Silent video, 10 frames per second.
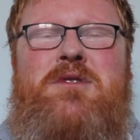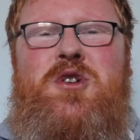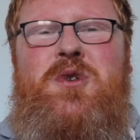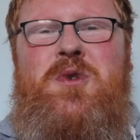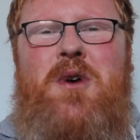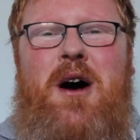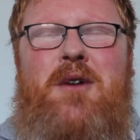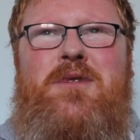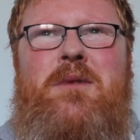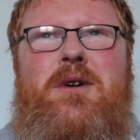Two
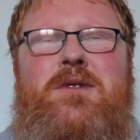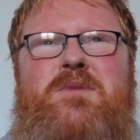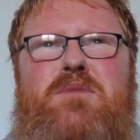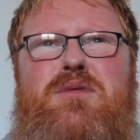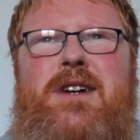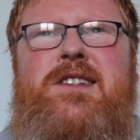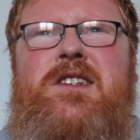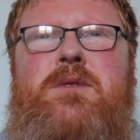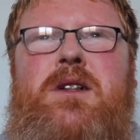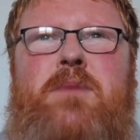of the most
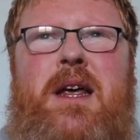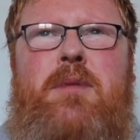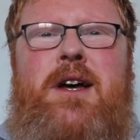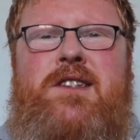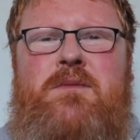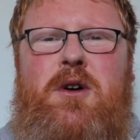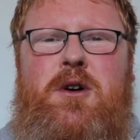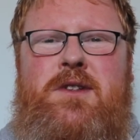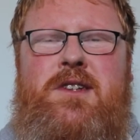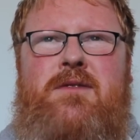principal people, I
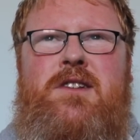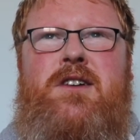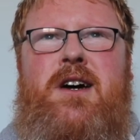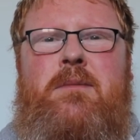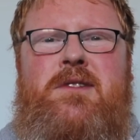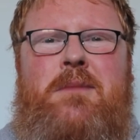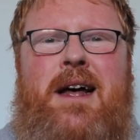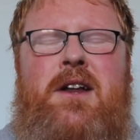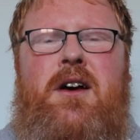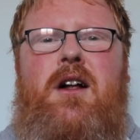suppose, of the time was a
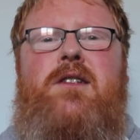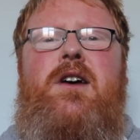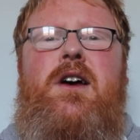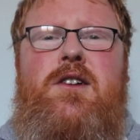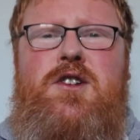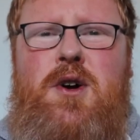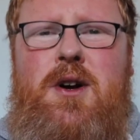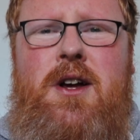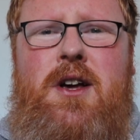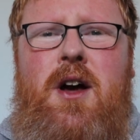man called
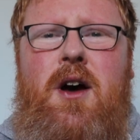Turlough